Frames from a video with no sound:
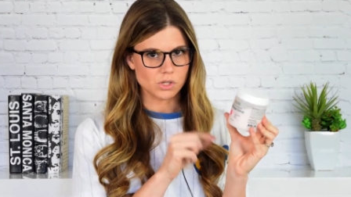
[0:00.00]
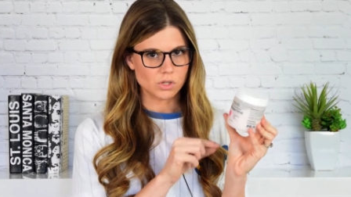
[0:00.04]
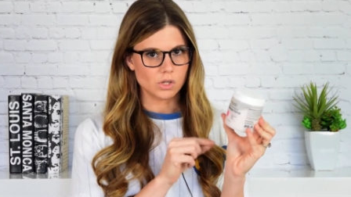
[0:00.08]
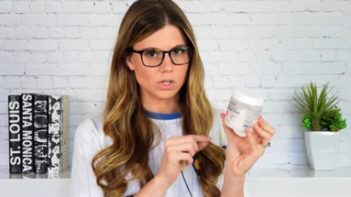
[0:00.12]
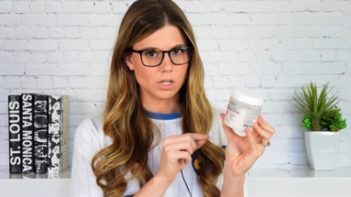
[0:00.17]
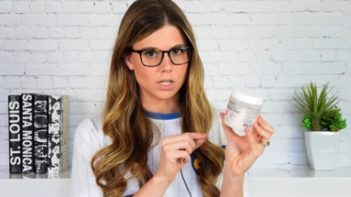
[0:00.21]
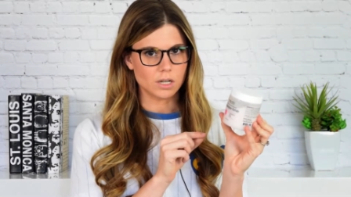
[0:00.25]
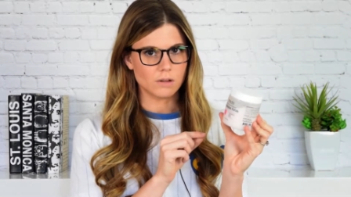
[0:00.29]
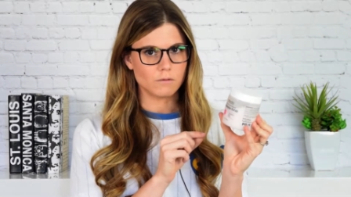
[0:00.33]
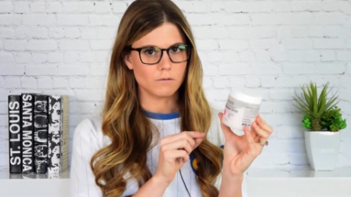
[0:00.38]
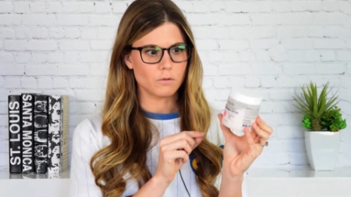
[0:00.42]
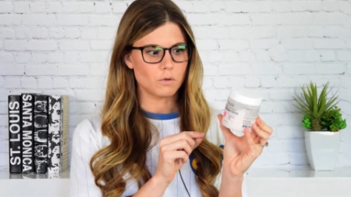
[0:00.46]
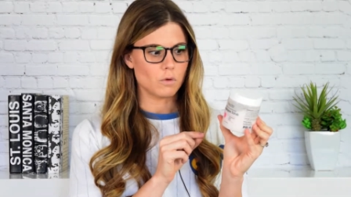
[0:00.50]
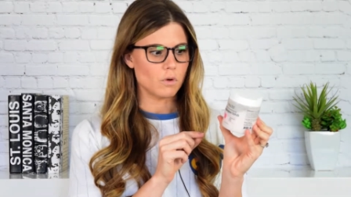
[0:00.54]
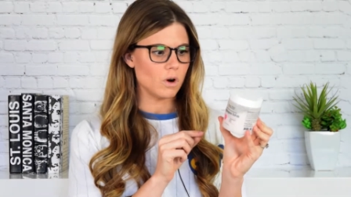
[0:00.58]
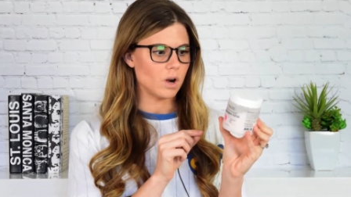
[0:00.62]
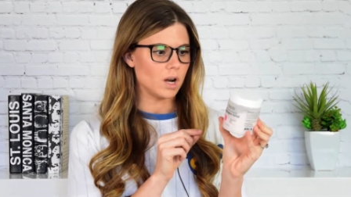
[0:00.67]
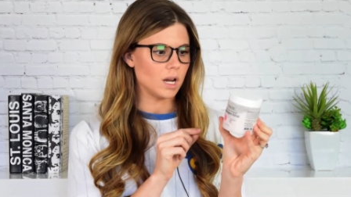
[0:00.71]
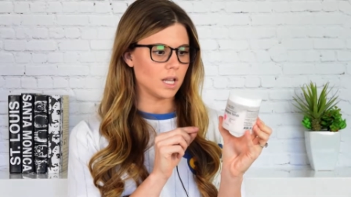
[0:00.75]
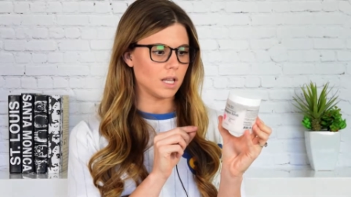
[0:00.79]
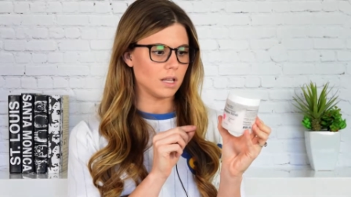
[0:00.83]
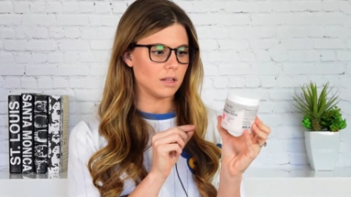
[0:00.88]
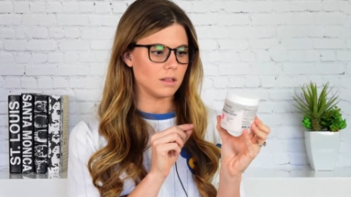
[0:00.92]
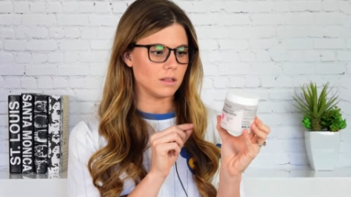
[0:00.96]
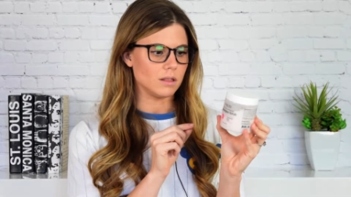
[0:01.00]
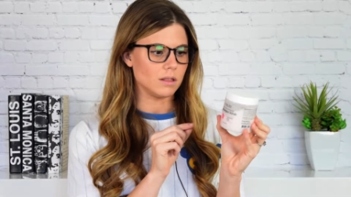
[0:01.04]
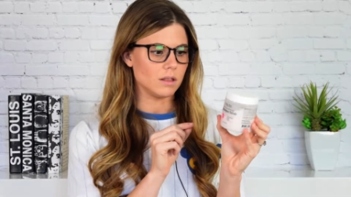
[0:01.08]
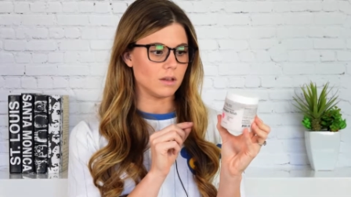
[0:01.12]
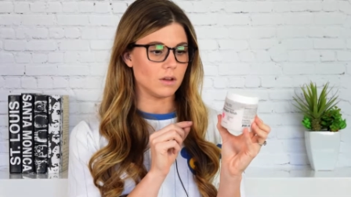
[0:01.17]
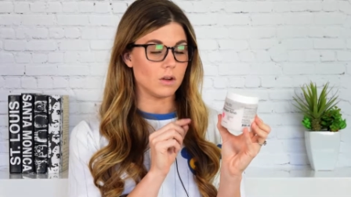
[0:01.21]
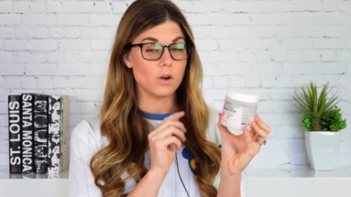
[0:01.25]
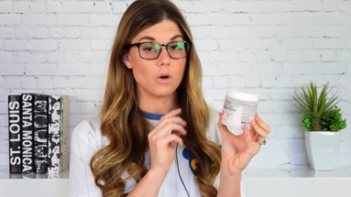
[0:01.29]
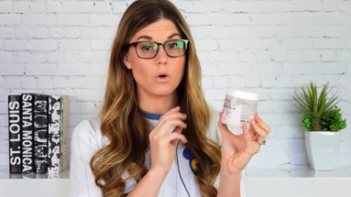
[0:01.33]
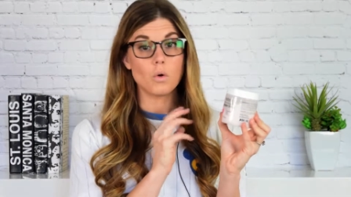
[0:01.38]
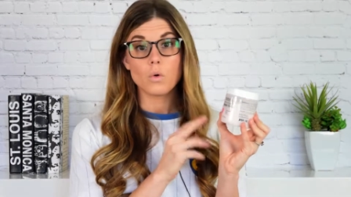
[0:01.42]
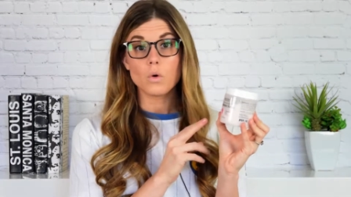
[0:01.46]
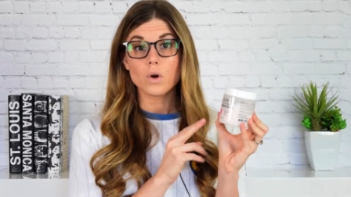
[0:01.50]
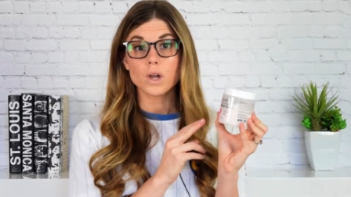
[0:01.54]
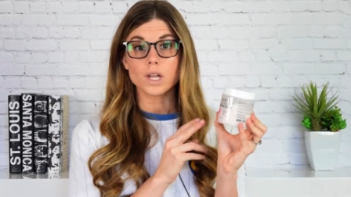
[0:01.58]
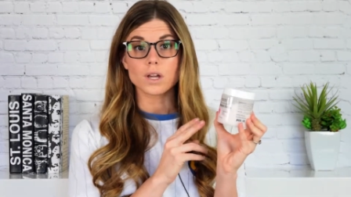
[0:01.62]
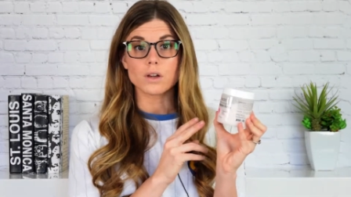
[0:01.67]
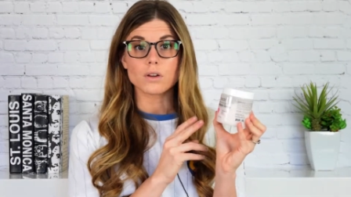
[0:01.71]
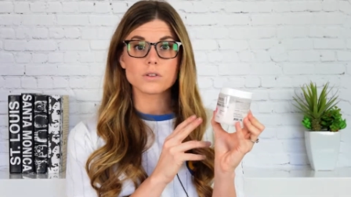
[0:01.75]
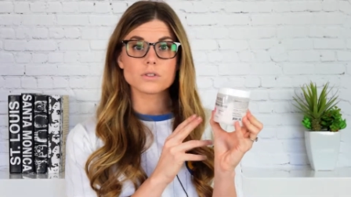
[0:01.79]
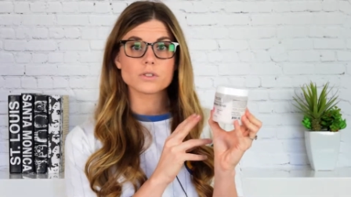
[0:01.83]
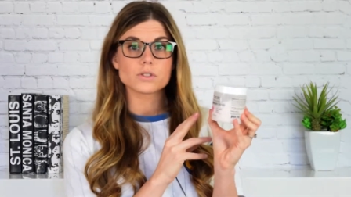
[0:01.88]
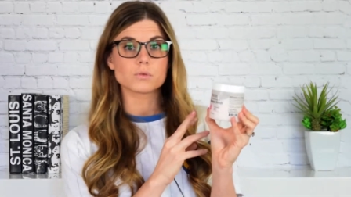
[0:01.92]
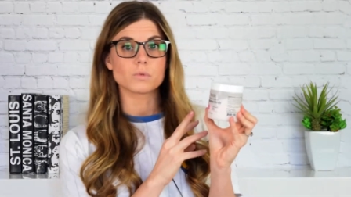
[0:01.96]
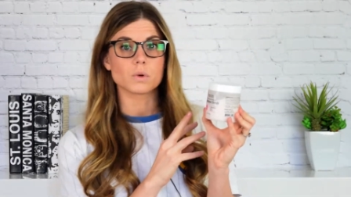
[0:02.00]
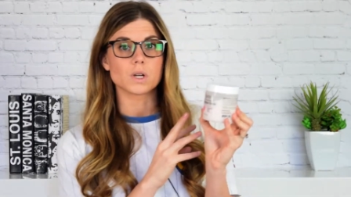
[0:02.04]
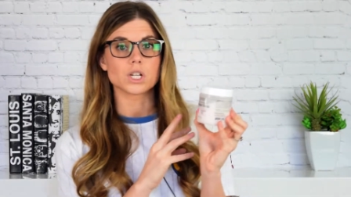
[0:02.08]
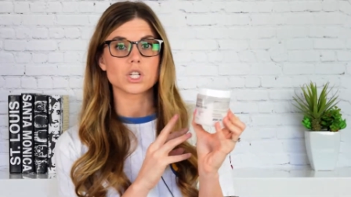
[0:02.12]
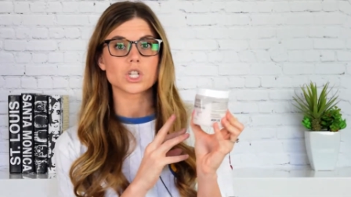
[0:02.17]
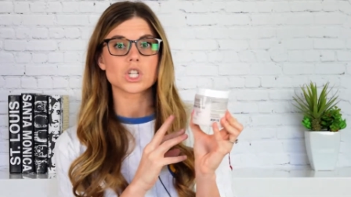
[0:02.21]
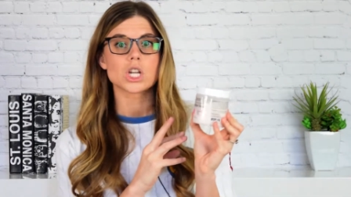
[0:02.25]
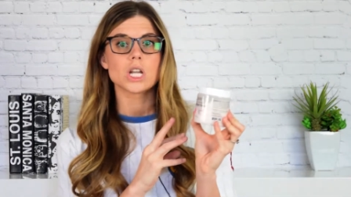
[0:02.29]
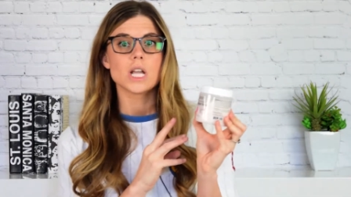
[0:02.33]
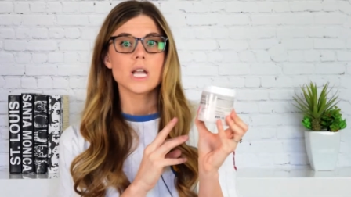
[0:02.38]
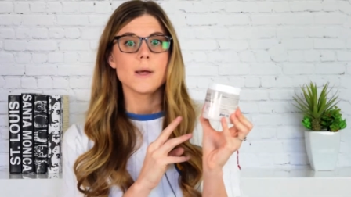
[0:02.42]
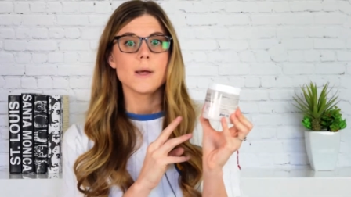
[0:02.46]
looking for in the oils, which